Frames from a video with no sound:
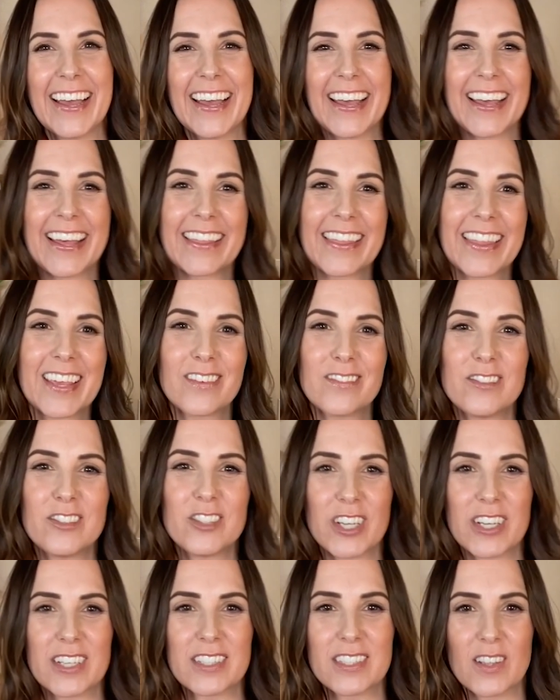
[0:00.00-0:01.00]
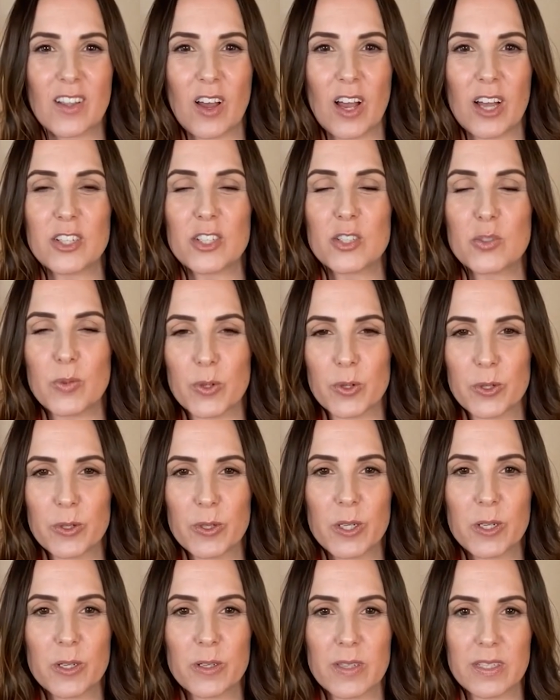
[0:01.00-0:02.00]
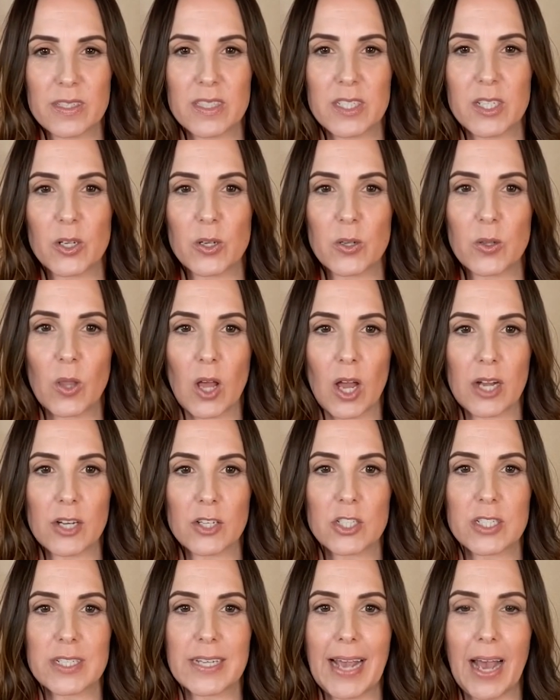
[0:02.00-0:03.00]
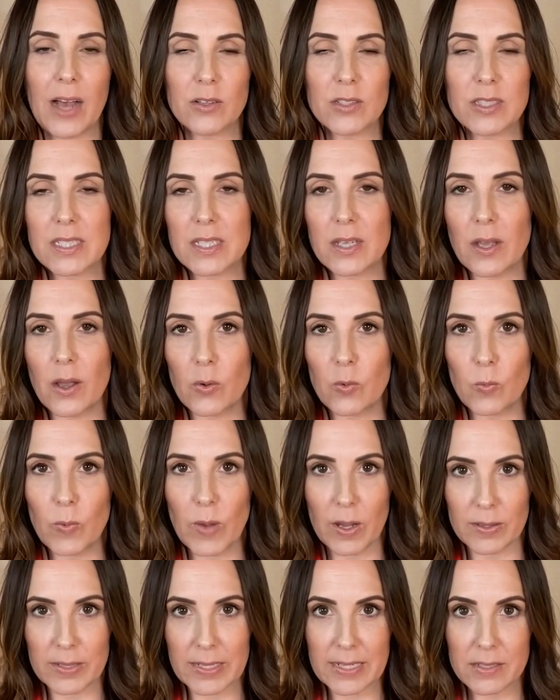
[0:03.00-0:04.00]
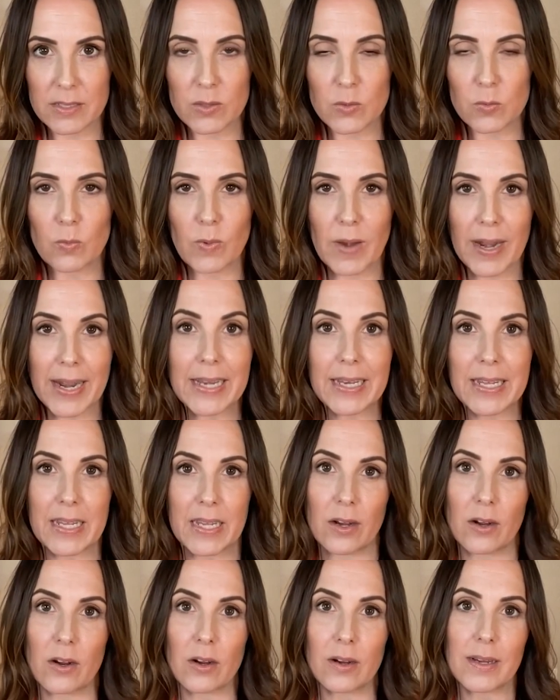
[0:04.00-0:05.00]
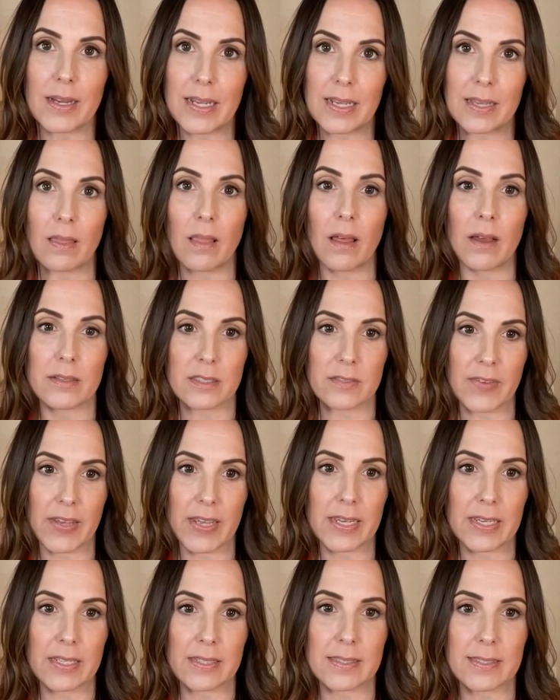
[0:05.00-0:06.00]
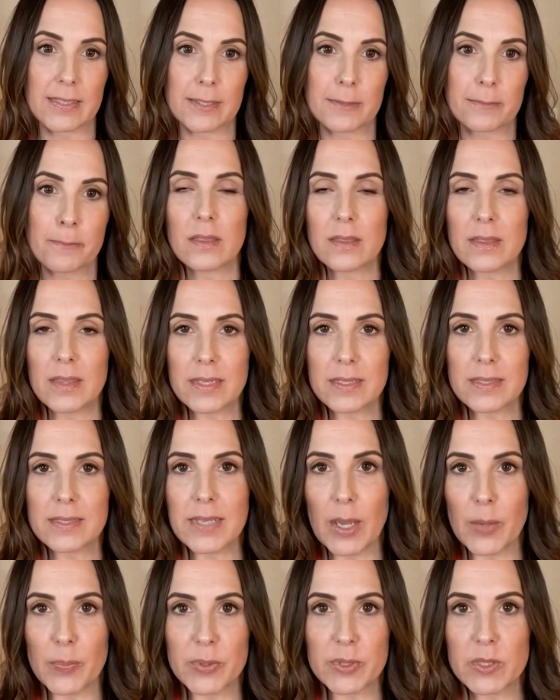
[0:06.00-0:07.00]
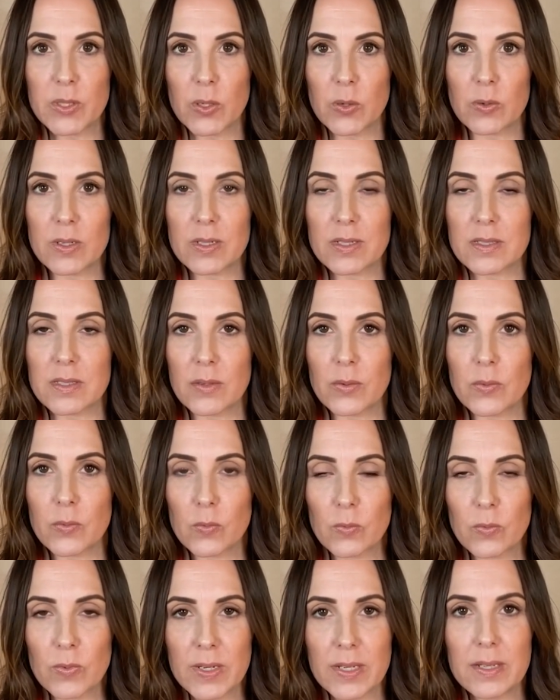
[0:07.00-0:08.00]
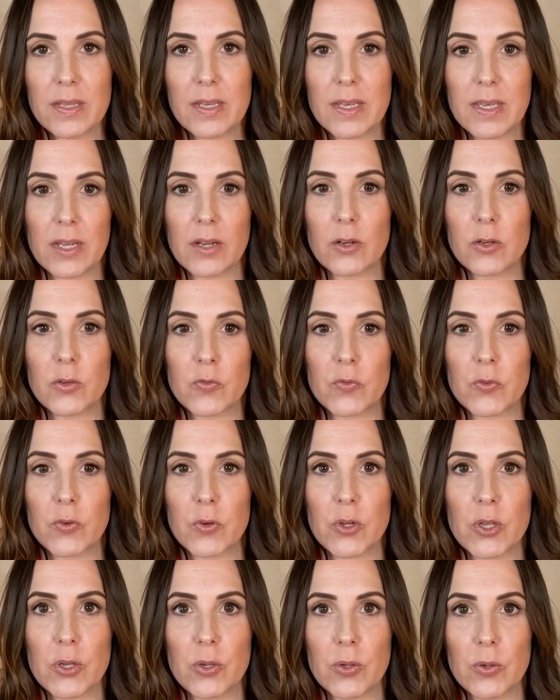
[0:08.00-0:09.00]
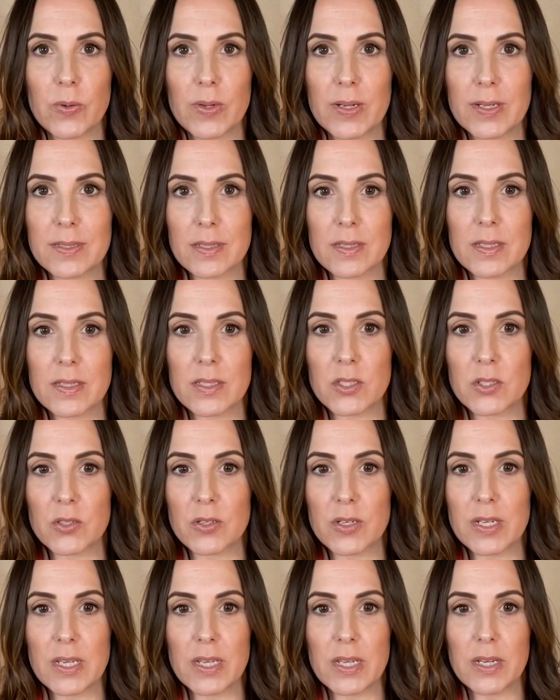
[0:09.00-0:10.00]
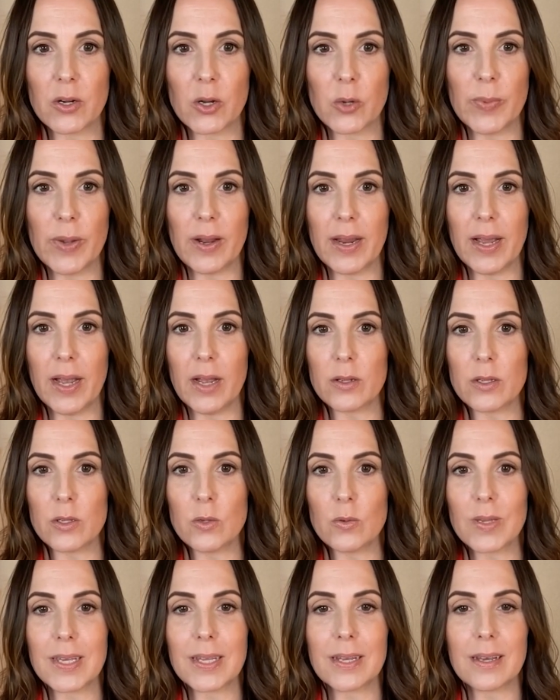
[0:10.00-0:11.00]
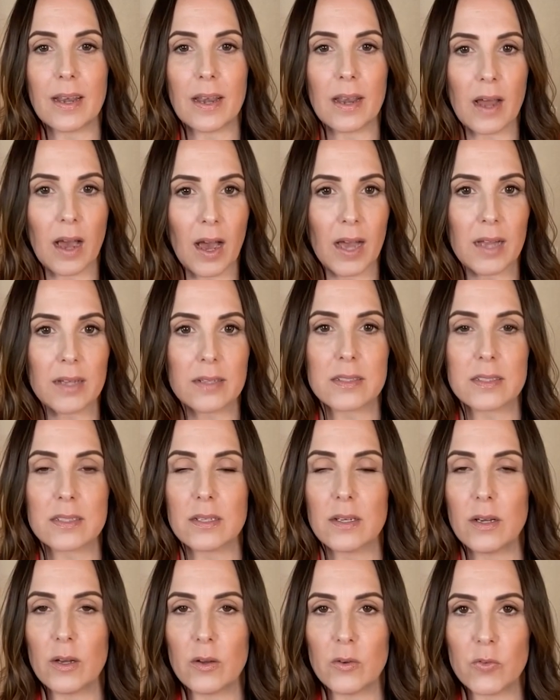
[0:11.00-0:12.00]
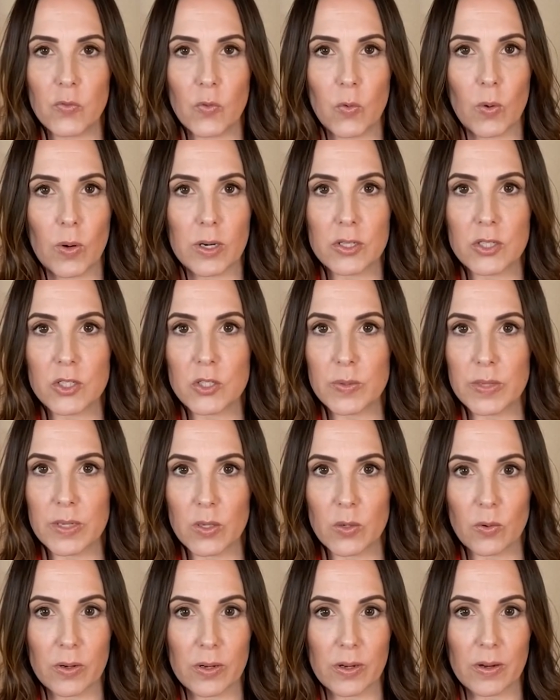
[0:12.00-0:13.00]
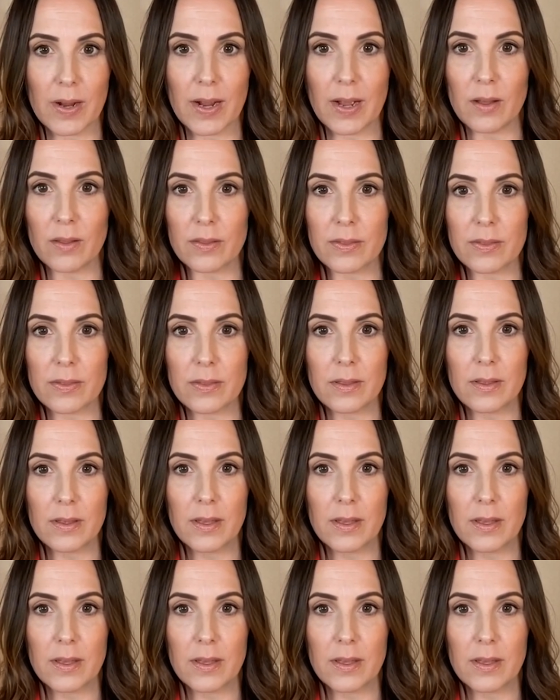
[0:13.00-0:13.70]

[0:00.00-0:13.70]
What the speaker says: And they've just launched, earlier this year, launched Halcyon Wellness right here in Las Vegas. This episode is really geared for you as a listener to hear about how you cannot afford to ignore your health.